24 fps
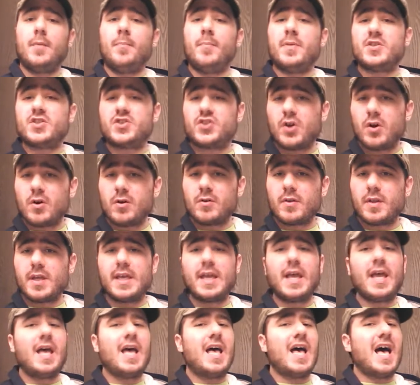But
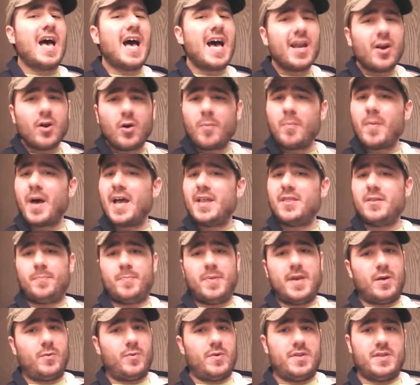certainly, I don't mind the
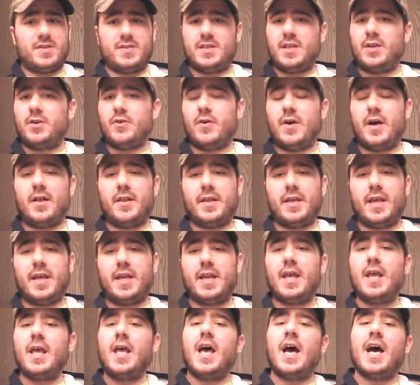pick with Ezekiel
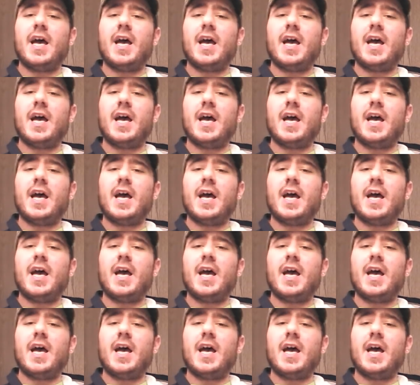Elliott.